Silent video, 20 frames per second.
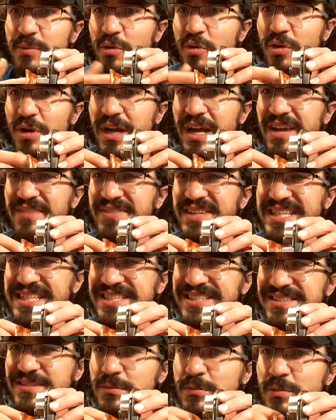or have
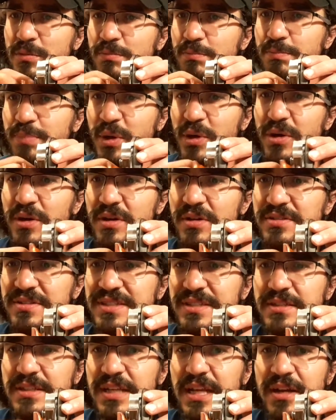any burrs
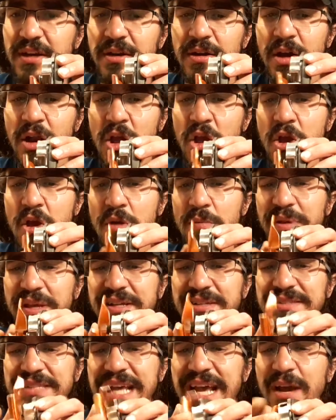in there,
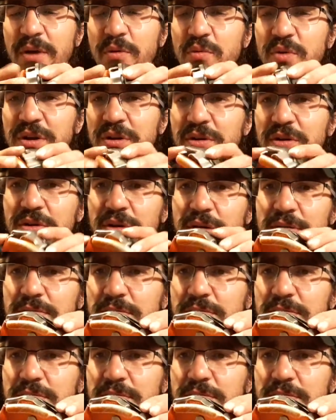because that will